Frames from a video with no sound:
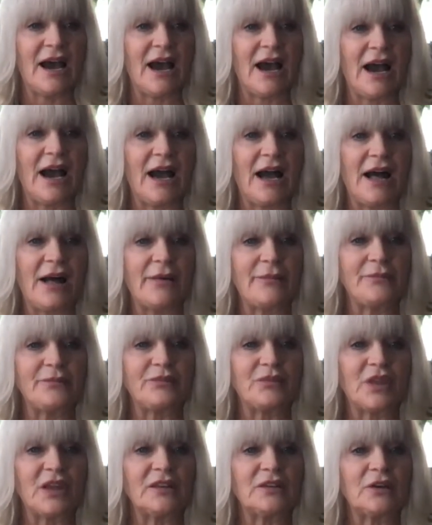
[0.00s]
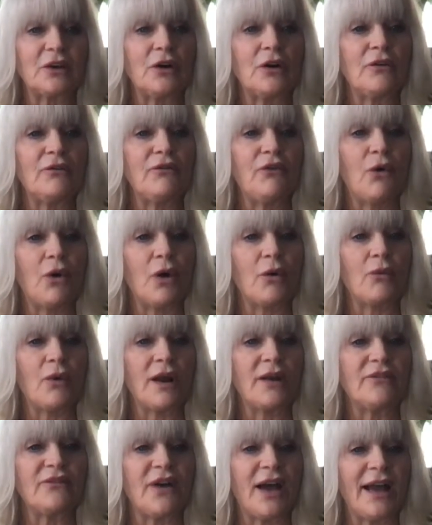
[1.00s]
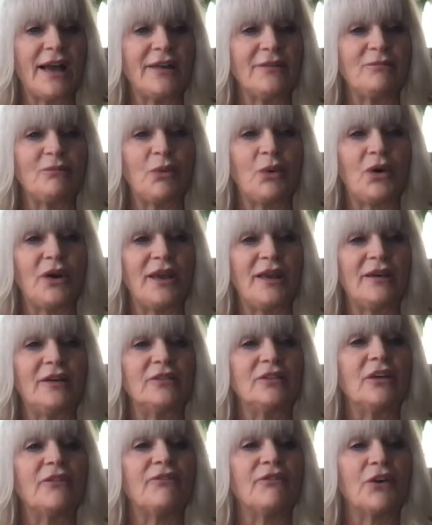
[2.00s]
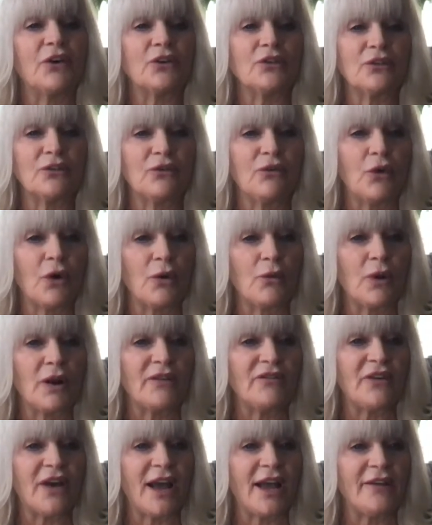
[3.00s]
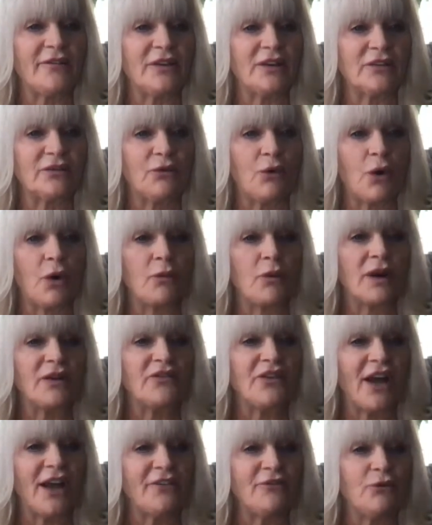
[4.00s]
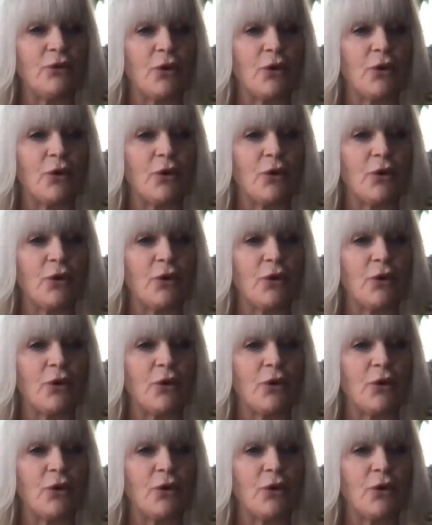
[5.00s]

Um, let's go to 415. Boy, the first 415 is 415